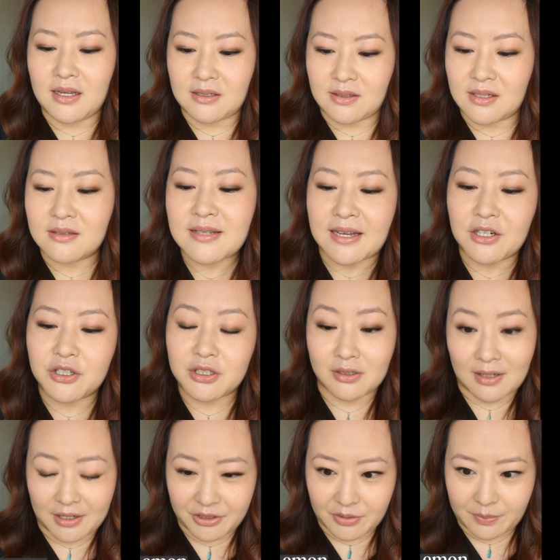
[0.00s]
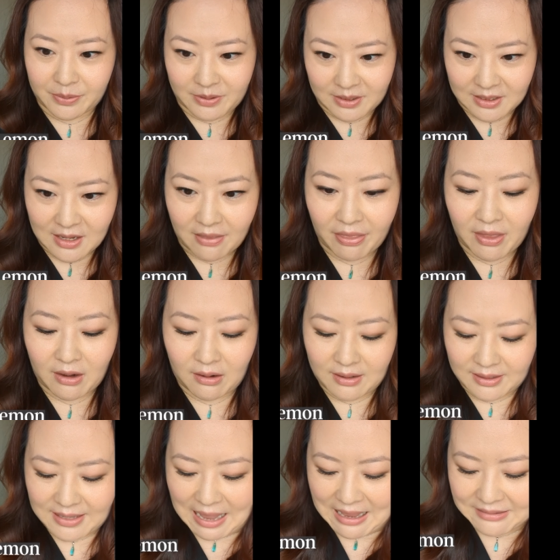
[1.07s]
is essential. I should put it in there.
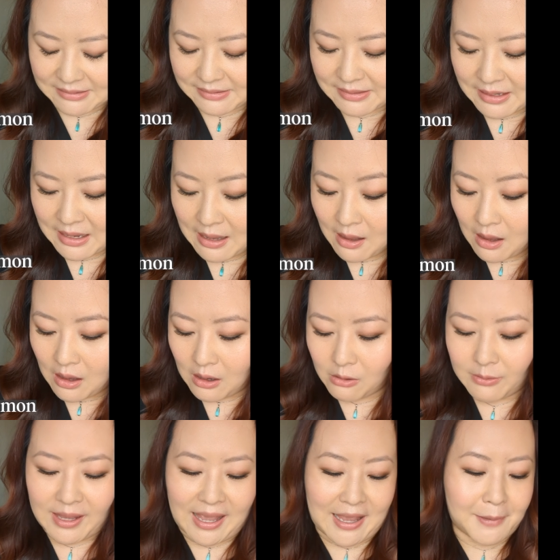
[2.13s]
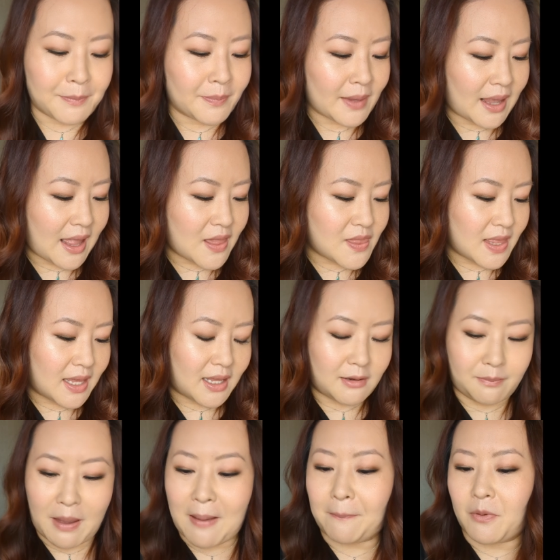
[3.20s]
Yes. Okay, and then
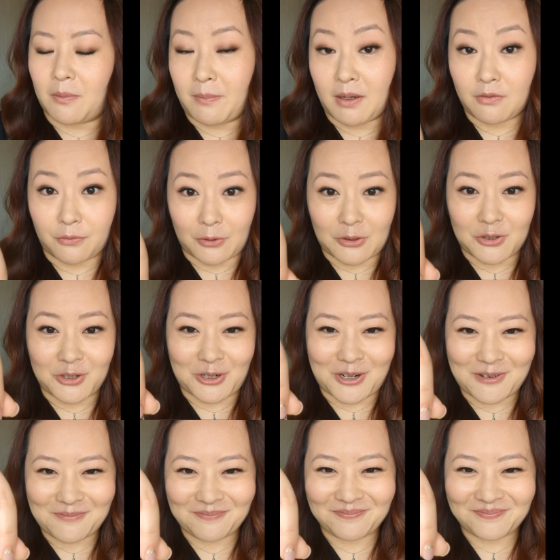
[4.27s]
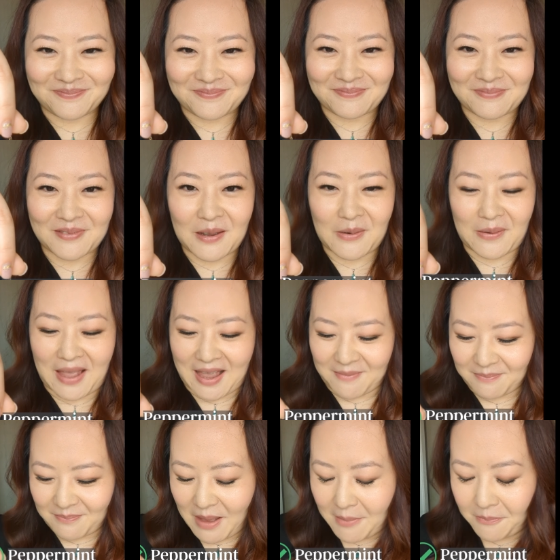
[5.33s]
peppermint for sure. Okay,
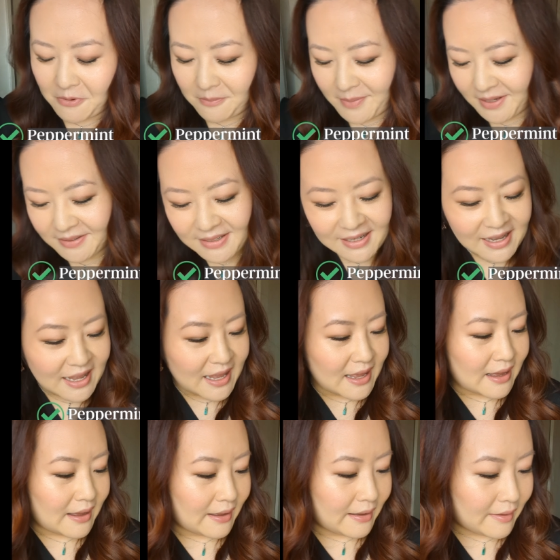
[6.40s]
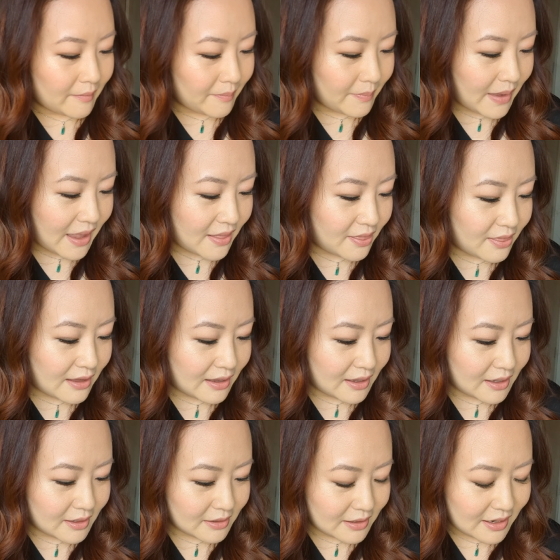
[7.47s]
peppermint. And
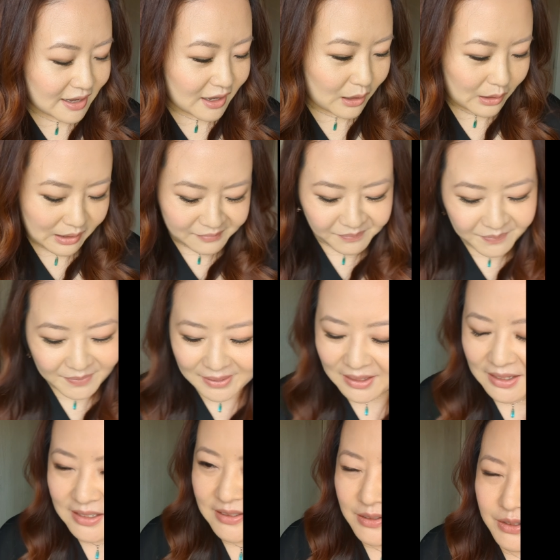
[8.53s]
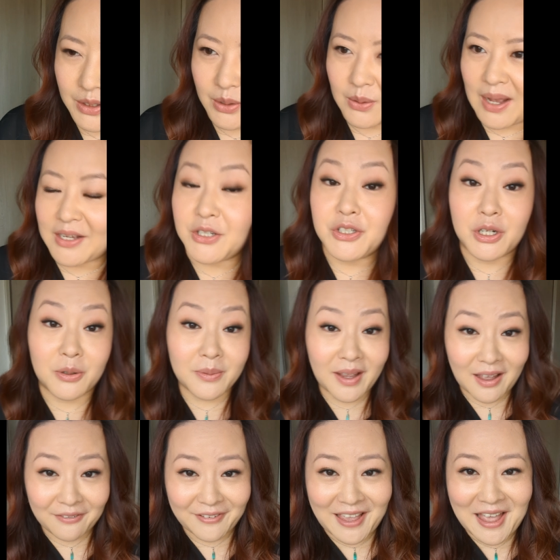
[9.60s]
then, so I don't
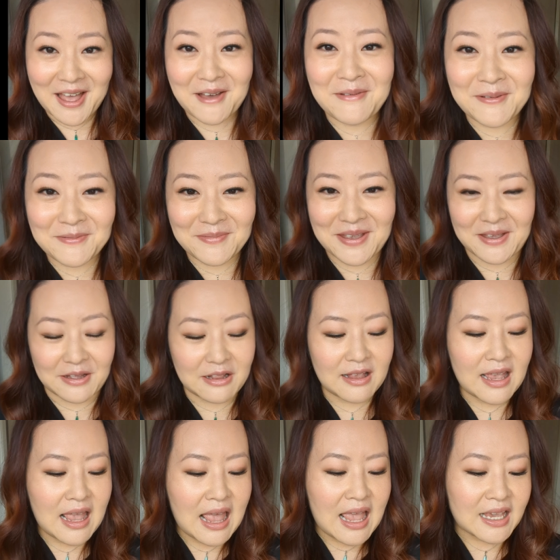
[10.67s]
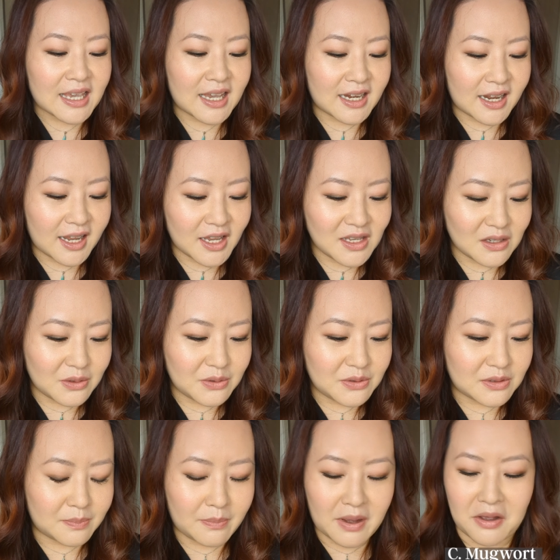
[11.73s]
have chamomile. Can I
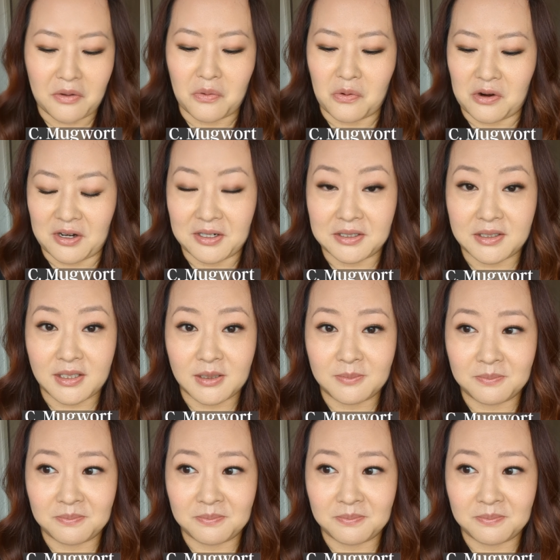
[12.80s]
use mugwort?